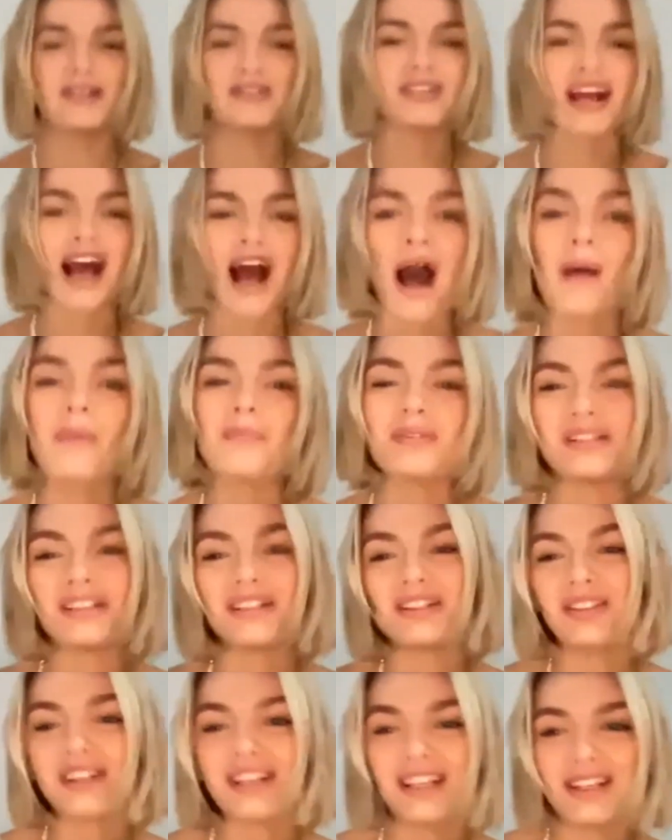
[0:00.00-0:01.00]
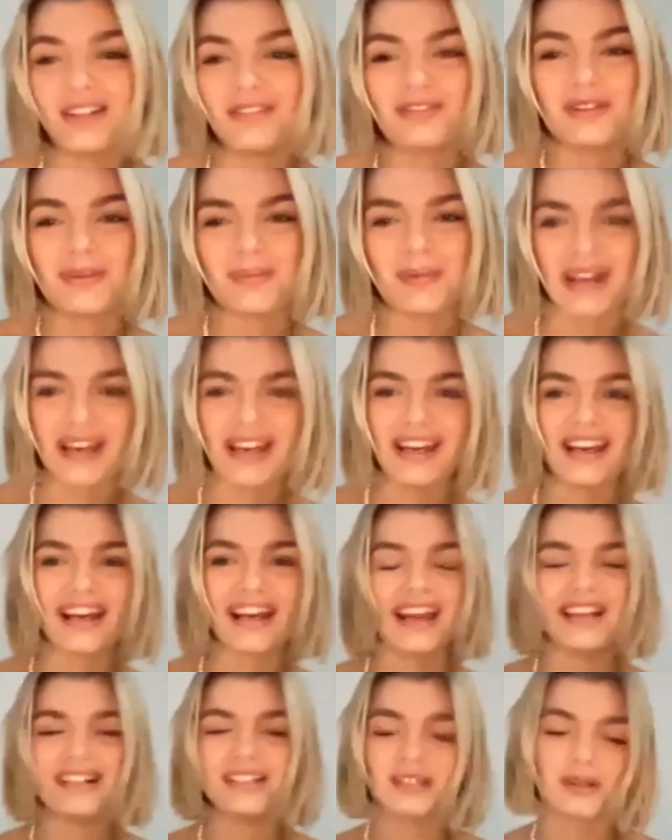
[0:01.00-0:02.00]
I would absolutely love to be
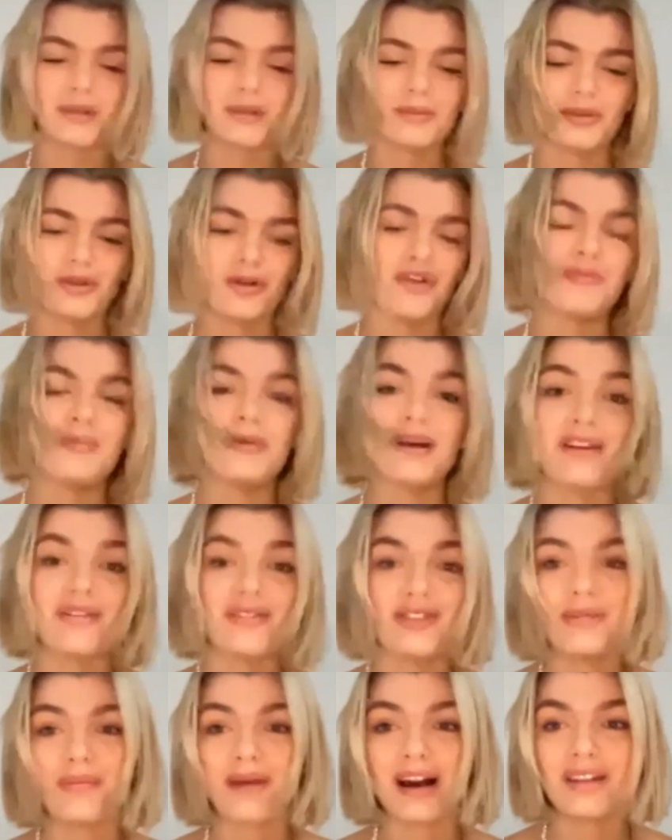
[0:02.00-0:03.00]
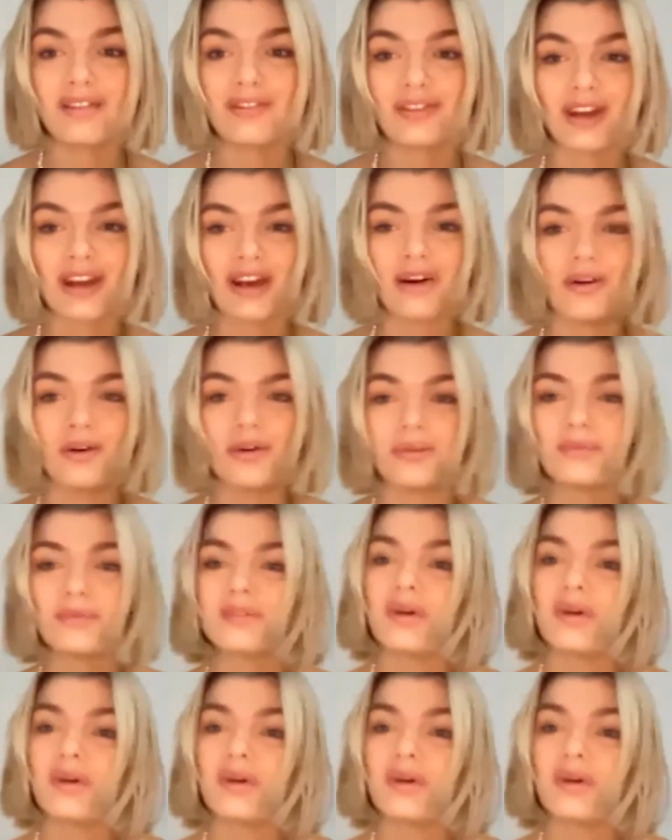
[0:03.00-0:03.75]
in some sort of perfume advert or